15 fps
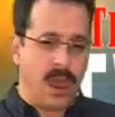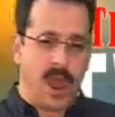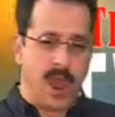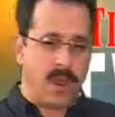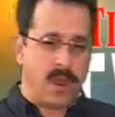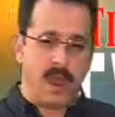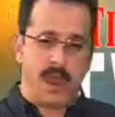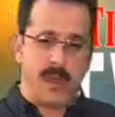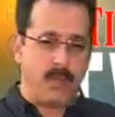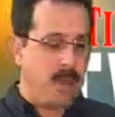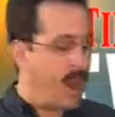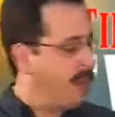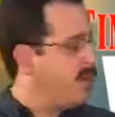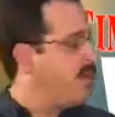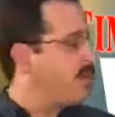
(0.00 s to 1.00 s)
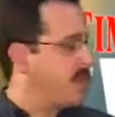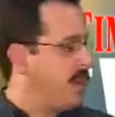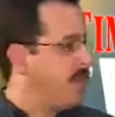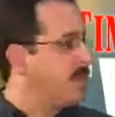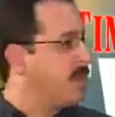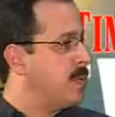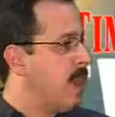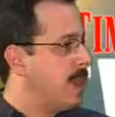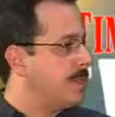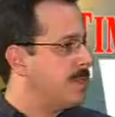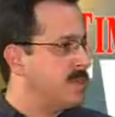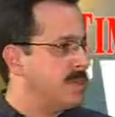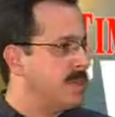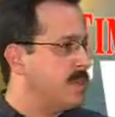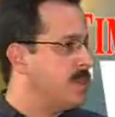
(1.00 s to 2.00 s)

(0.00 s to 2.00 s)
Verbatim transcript: on an off-the-shelf processor